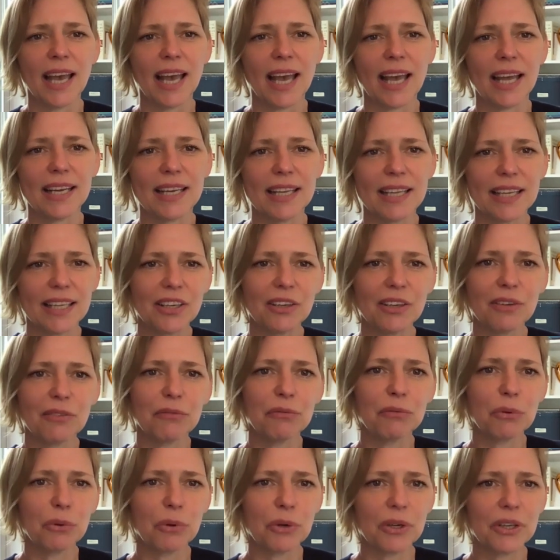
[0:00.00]
and in a
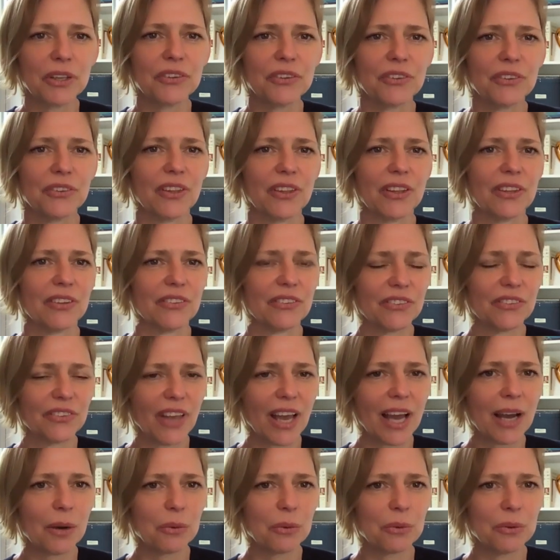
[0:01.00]
voice that
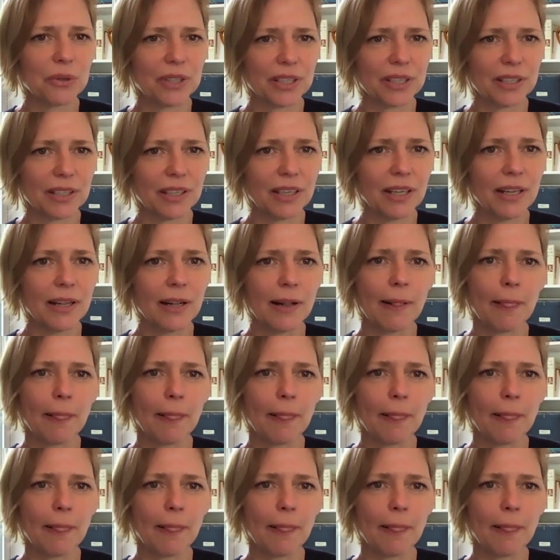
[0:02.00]
sounded